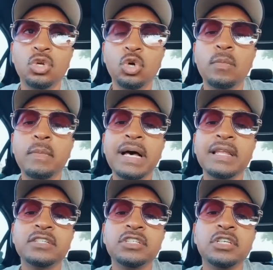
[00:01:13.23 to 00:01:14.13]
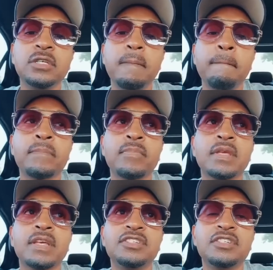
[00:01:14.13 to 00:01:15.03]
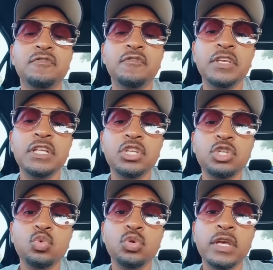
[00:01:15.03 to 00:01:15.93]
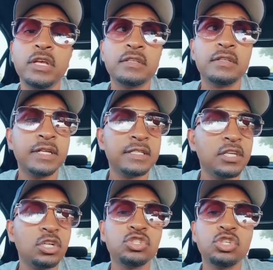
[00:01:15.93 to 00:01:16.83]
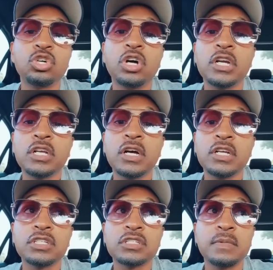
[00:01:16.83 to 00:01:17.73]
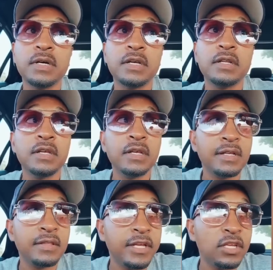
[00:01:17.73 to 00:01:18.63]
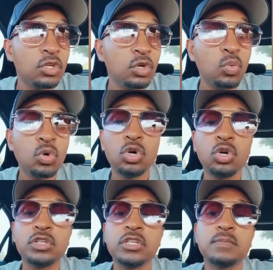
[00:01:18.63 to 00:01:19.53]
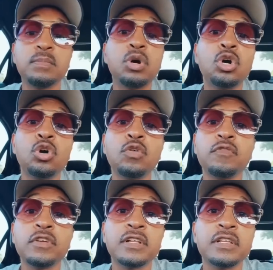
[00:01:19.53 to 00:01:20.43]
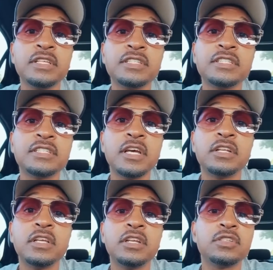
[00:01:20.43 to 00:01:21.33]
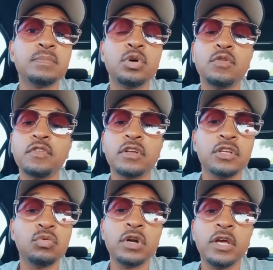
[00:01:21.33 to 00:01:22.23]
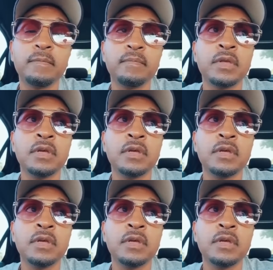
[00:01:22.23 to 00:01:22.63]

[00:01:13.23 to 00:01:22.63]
Normality is a feeling you get that tells your unconscious mind that your world is perfectly set and it's perfectly right.